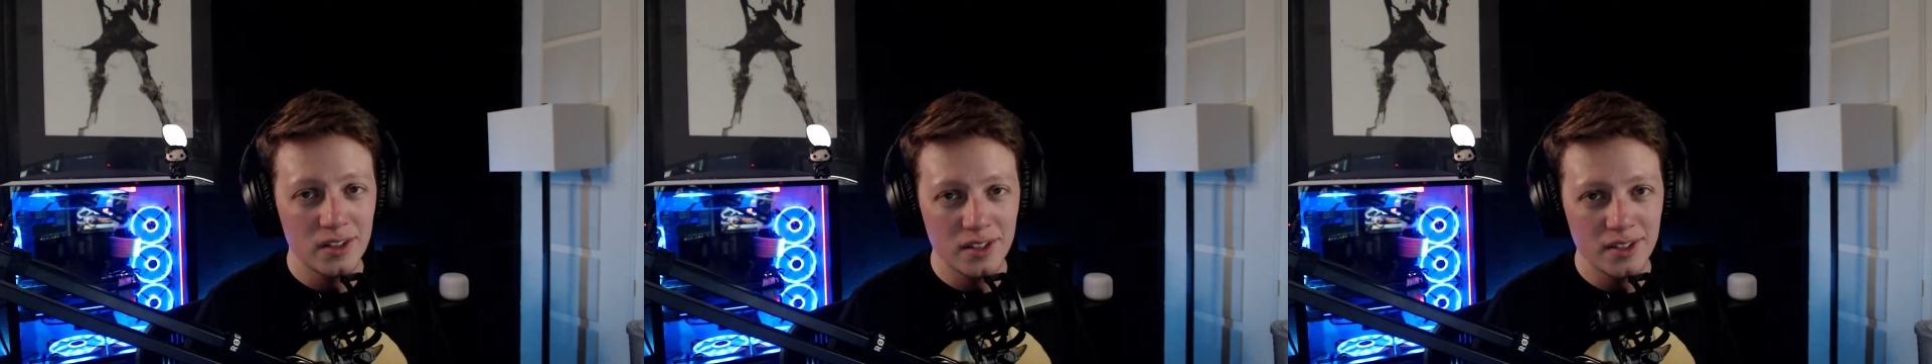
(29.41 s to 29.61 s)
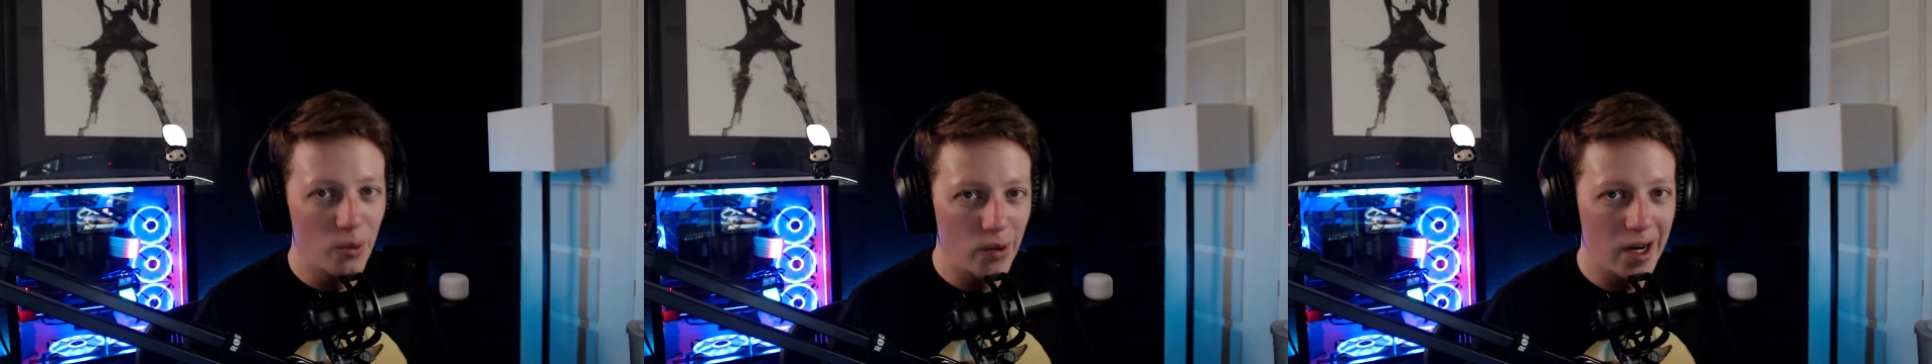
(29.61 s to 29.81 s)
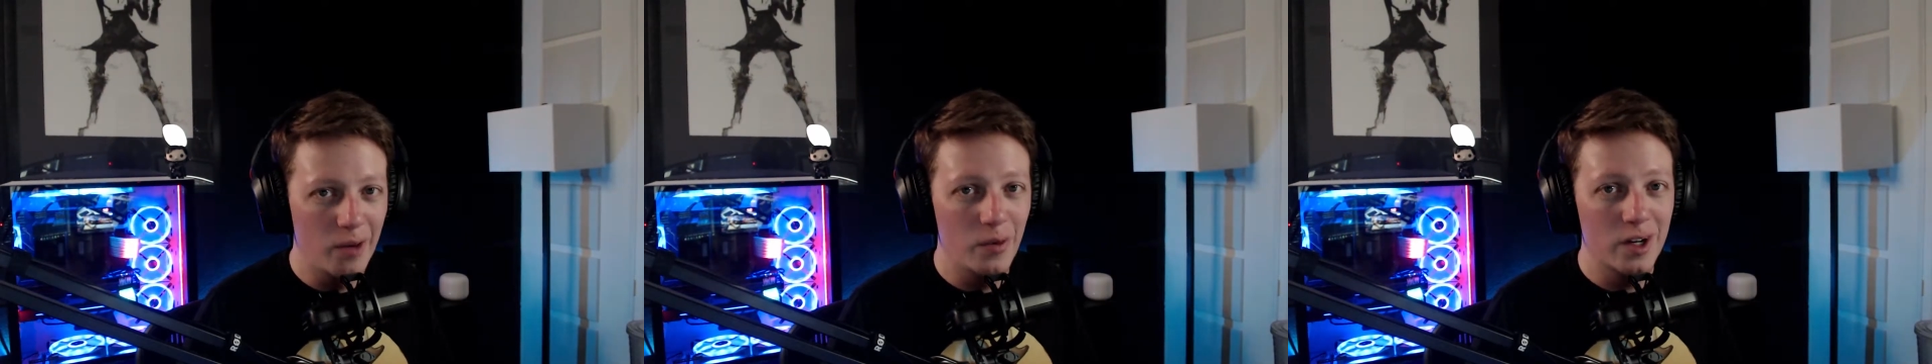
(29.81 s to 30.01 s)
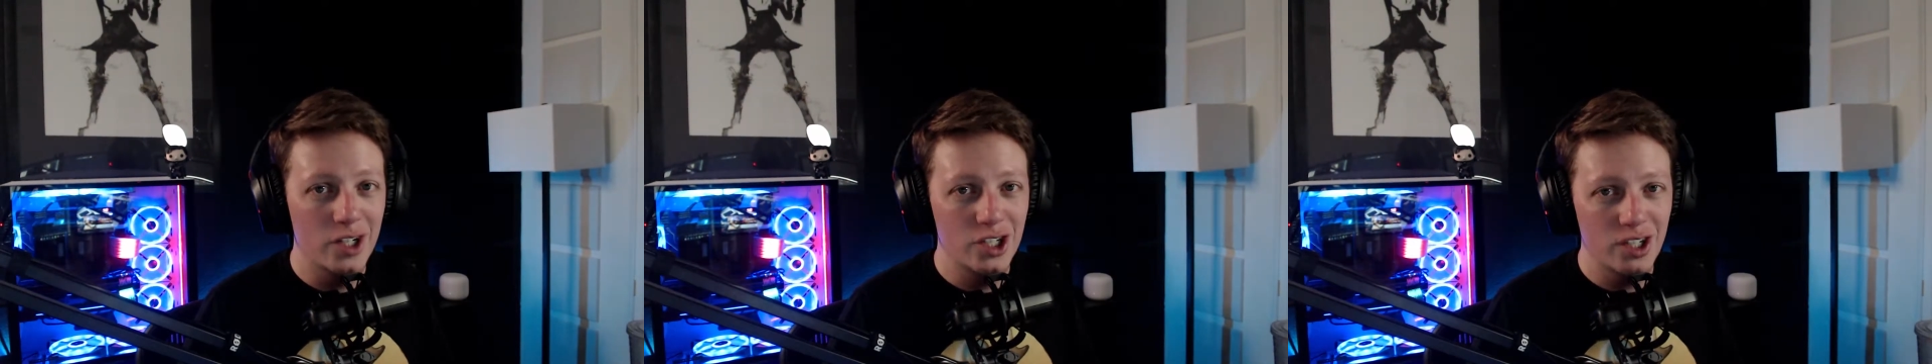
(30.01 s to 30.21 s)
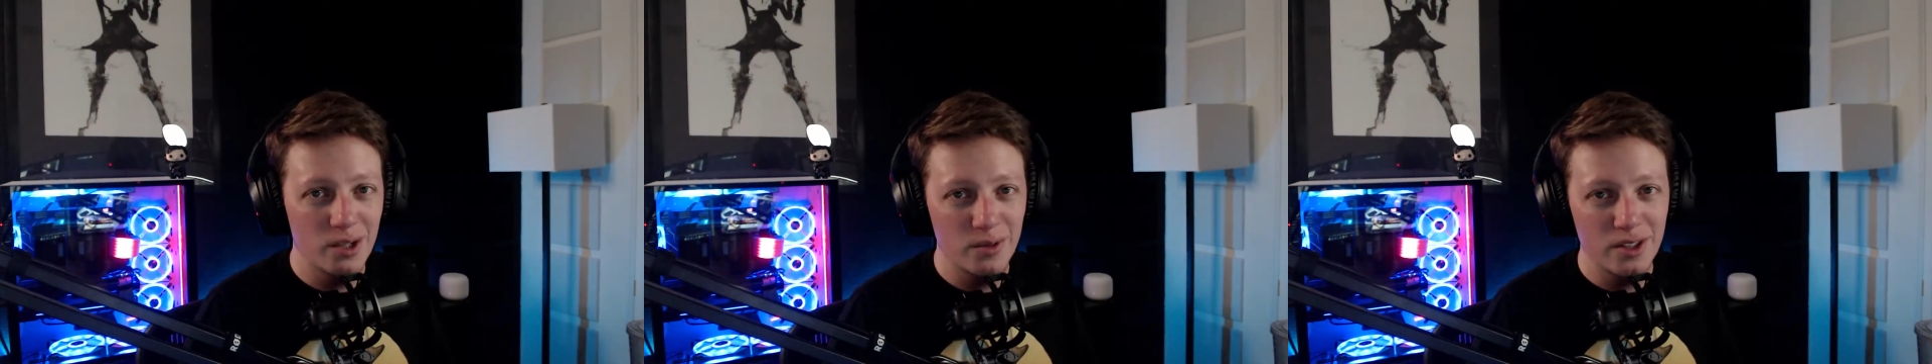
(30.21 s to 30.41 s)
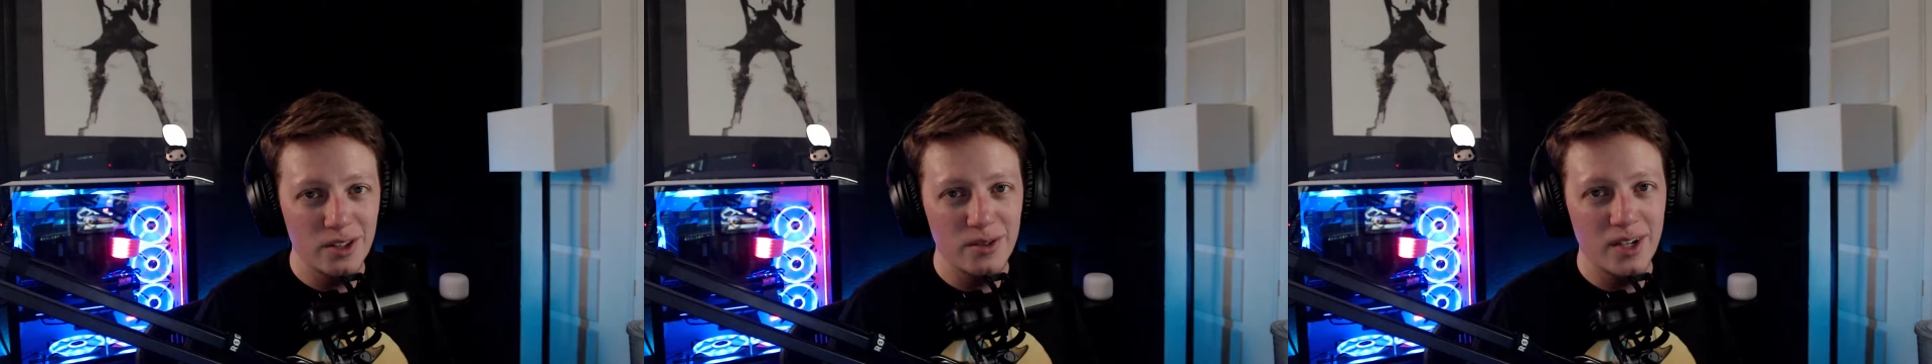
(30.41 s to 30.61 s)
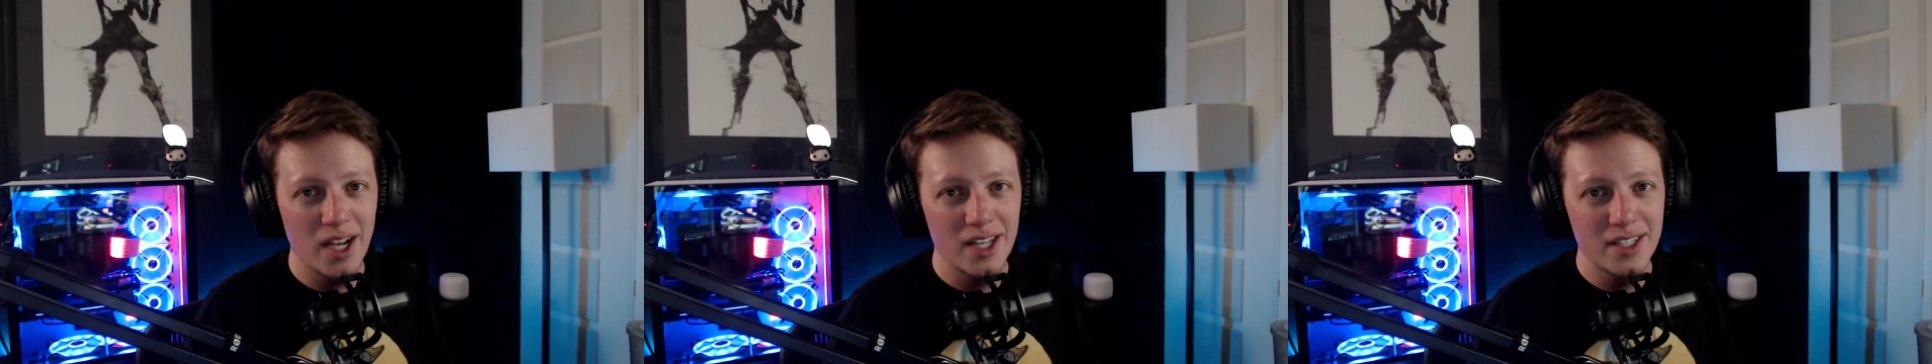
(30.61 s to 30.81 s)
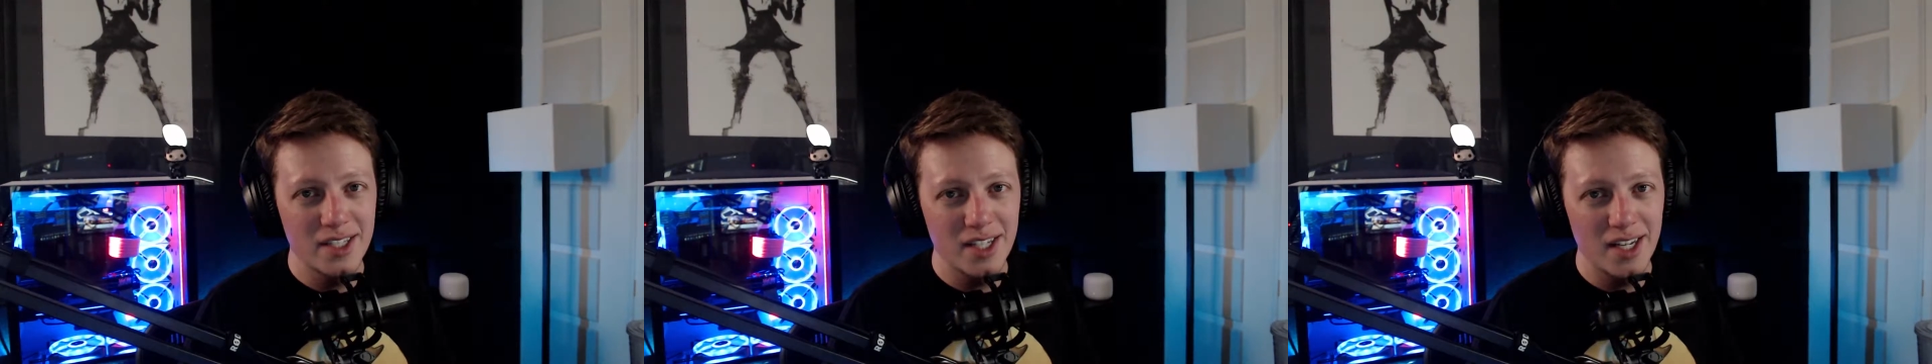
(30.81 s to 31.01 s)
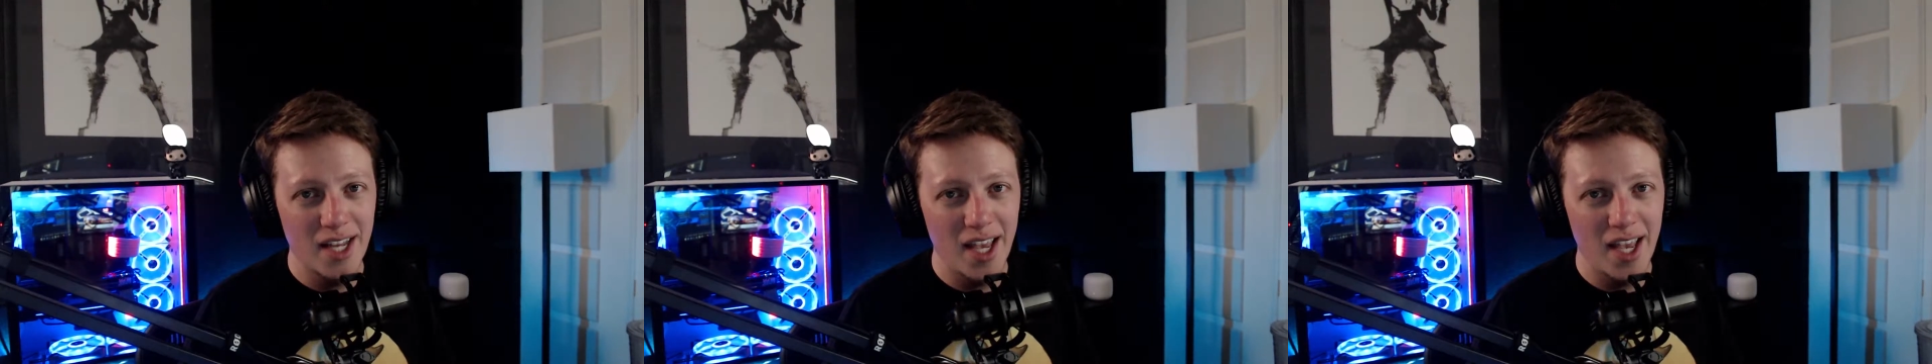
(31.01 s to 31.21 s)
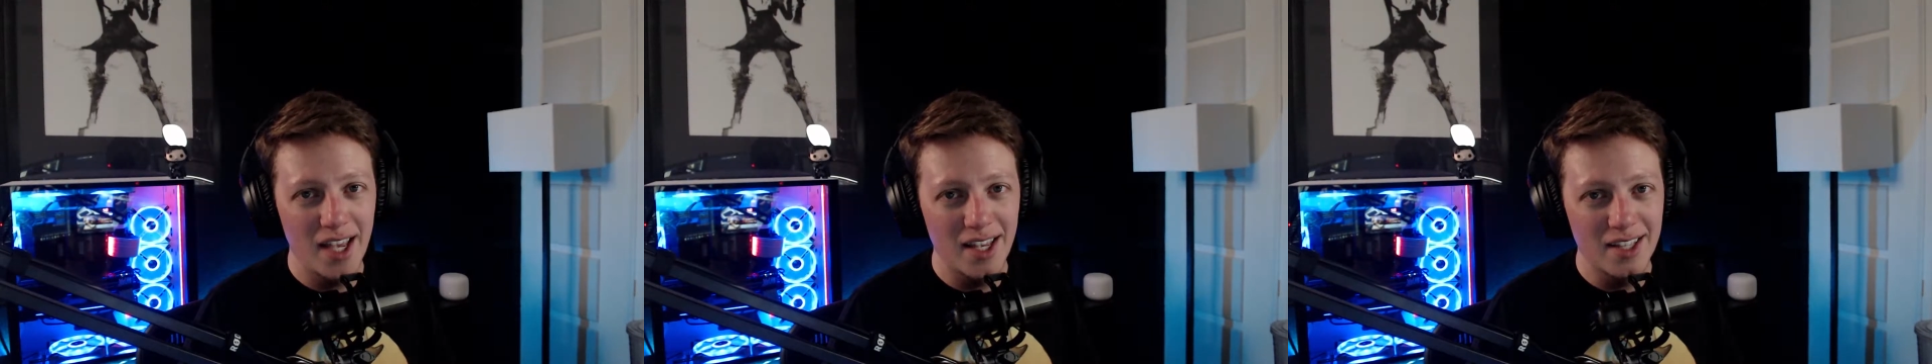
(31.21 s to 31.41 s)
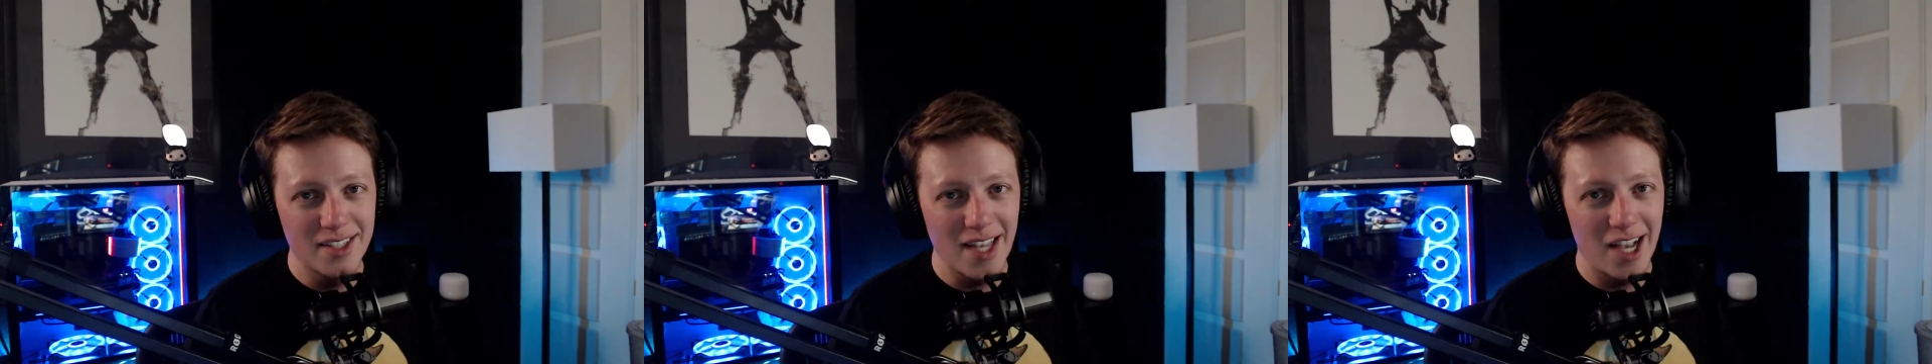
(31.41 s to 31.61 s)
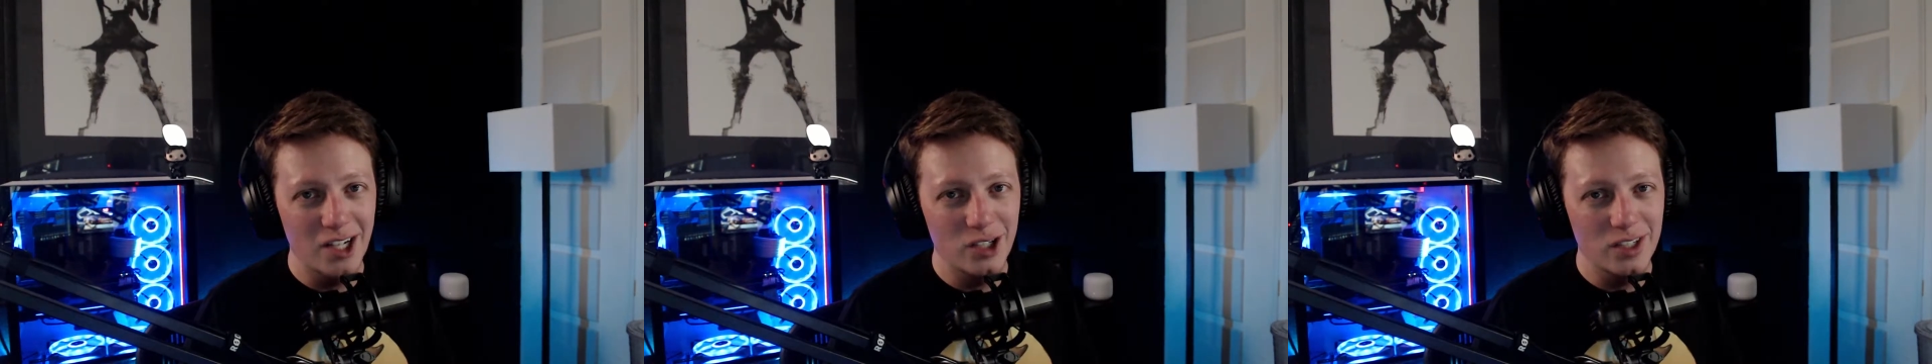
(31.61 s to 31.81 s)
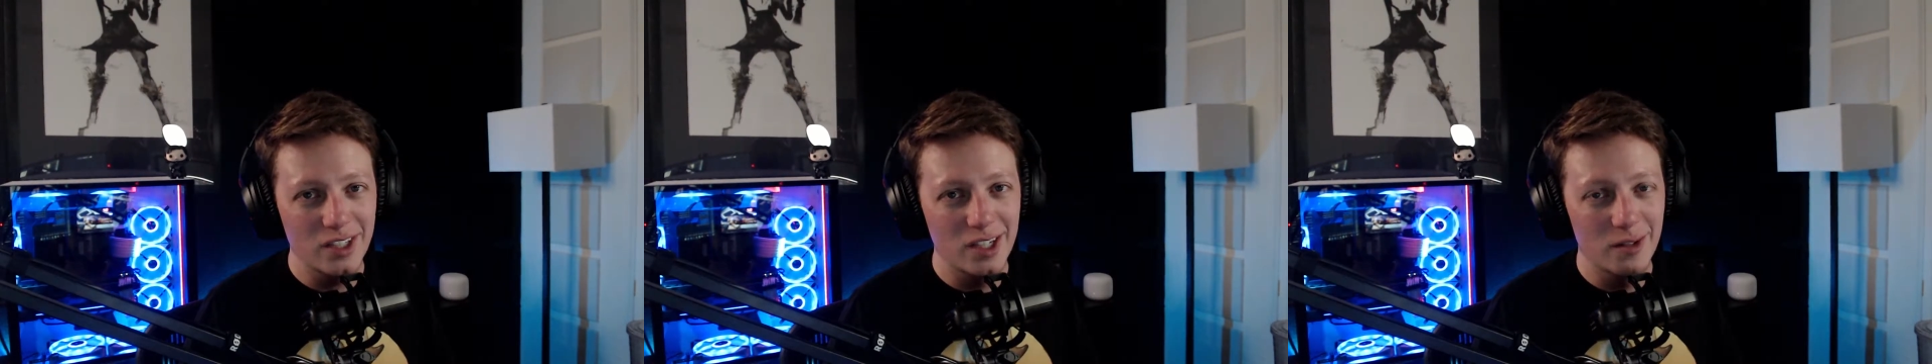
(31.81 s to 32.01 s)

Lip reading: But what I want to share with you guys today is actually